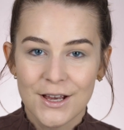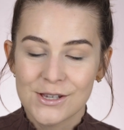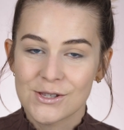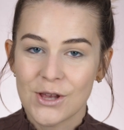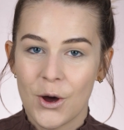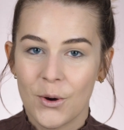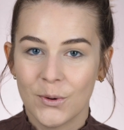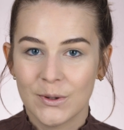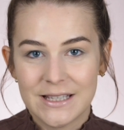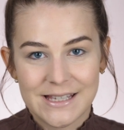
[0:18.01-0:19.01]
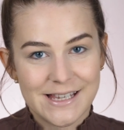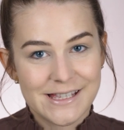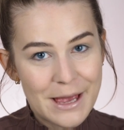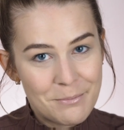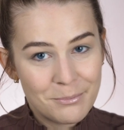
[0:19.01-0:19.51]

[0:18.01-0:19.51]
So this is a